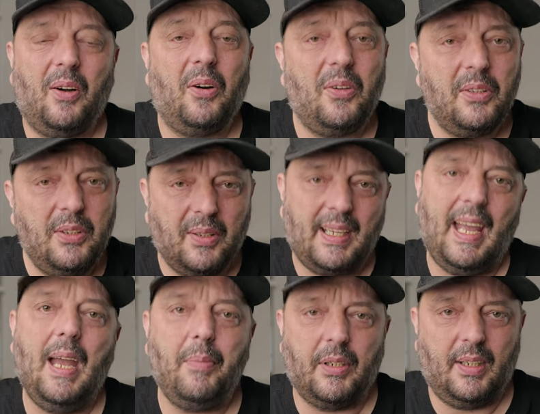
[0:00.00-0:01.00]
on your
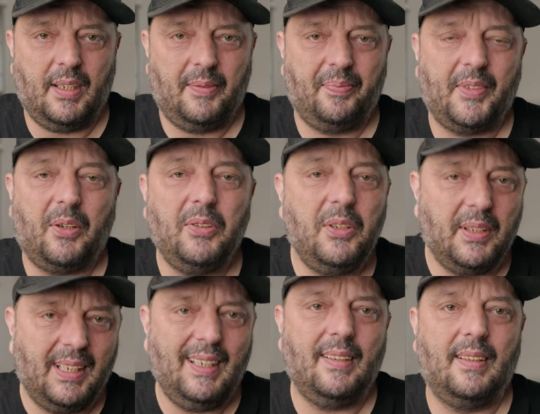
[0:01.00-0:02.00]
camera, on your
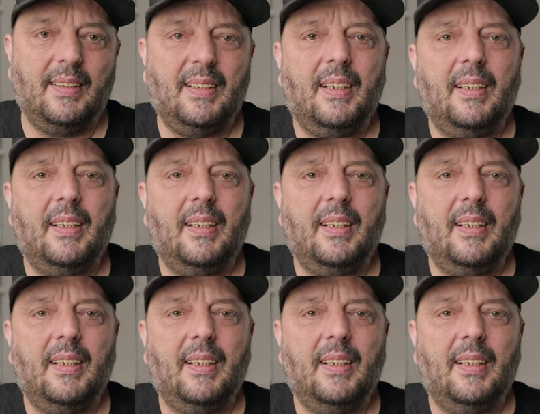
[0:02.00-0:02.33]
gear,